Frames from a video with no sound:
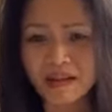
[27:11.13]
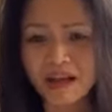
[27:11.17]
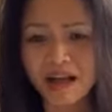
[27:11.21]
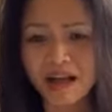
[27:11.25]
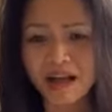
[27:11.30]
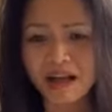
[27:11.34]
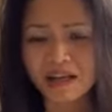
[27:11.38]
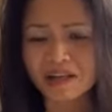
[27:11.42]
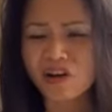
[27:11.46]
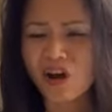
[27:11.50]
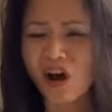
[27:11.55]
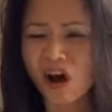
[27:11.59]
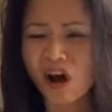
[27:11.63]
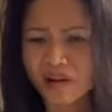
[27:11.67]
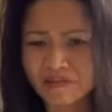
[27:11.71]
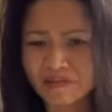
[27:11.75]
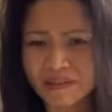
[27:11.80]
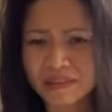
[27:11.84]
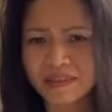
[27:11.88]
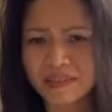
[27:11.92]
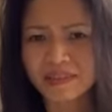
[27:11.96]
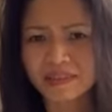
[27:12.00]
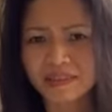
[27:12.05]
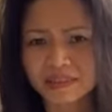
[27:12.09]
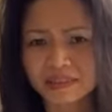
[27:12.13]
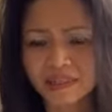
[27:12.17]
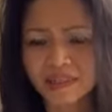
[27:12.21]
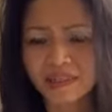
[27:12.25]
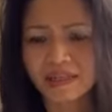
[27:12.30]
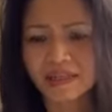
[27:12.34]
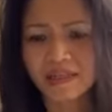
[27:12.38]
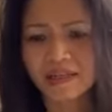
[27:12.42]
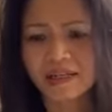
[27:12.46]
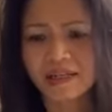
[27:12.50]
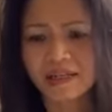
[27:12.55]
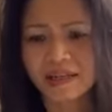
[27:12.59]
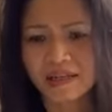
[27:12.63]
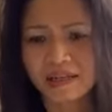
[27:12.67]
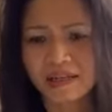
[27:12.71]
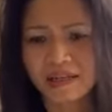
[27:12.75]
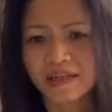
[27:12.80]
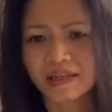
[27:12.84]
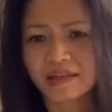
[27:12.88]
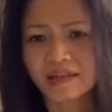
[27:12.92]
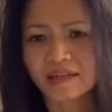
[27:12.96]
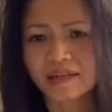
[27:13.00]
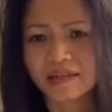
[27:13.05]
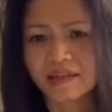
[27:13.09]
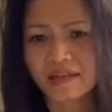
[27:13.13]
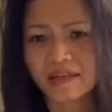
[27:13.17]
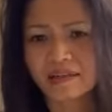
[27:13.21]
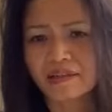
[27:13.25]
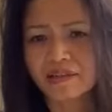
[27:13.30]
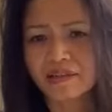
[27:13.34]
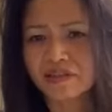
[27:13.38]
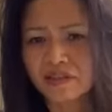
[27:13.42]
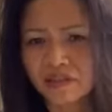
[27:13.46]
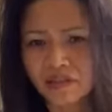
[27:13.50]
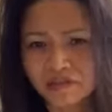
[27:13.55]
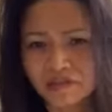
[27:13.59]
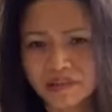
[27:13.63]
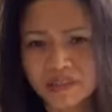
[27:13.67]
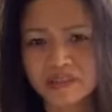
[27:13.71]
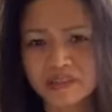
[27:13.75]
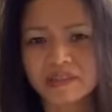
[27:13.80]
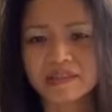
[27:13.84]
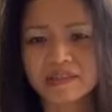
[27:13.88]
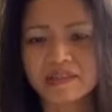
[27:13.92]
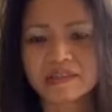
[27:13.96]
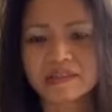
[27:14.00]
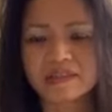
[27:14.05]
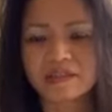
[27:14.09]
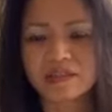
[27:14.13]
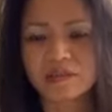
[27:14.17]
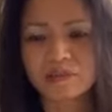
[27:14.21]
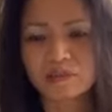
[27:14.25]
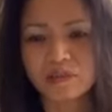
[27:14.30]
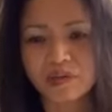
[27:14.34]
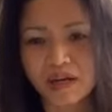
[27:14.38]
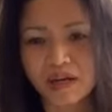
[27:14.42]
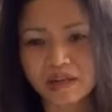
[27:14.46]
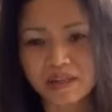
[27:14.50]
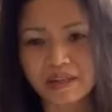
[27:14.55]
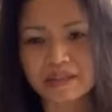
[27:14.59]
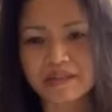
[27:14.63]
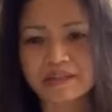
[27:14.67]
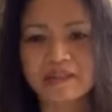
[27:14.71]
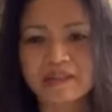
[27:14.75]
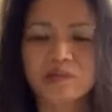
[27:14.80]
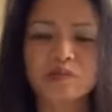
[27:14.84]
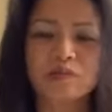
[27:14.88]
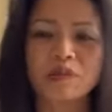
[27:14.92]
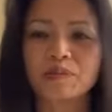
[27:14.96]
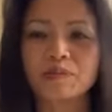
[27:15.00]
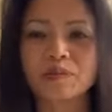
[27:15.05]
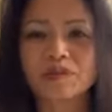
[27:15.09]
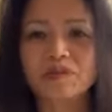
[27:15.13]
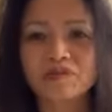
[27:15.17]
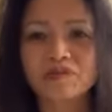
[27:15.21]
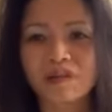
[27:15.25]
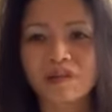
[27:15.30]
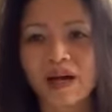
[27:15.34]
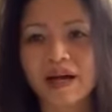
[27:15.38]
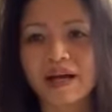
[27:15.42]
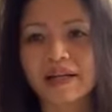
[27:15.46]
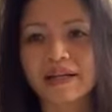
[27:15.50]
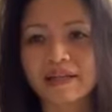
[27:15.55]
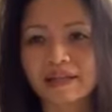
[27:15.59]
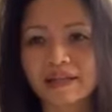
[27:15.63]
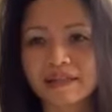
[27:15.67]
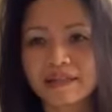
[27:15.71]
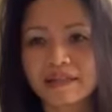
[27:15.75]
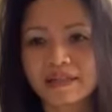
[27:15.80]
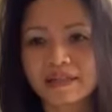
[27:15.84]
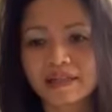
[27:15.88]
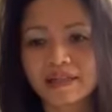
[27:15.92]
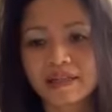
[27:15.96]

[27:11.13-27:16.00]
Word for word: uh, confidence in the services and the products that we provided,